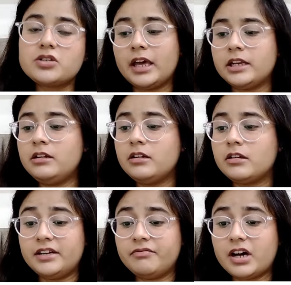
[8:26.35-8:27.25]
then
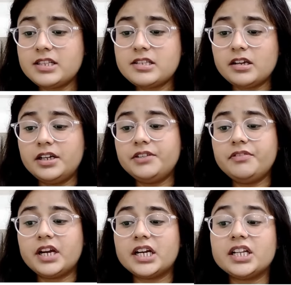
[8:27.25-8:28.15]
advanced
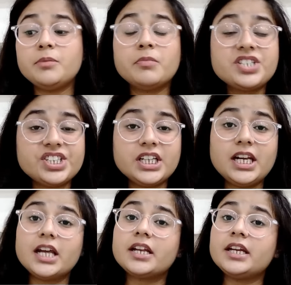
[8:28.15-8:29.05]
certificate in
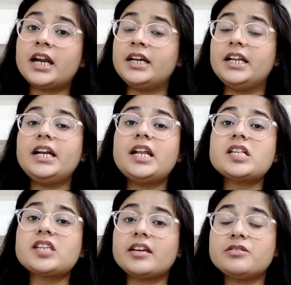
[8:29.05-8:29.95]
machine learning and
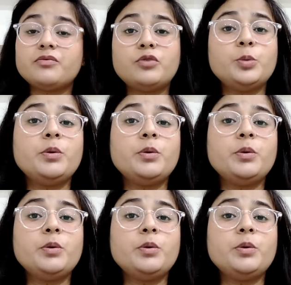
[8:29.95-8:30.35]
data science would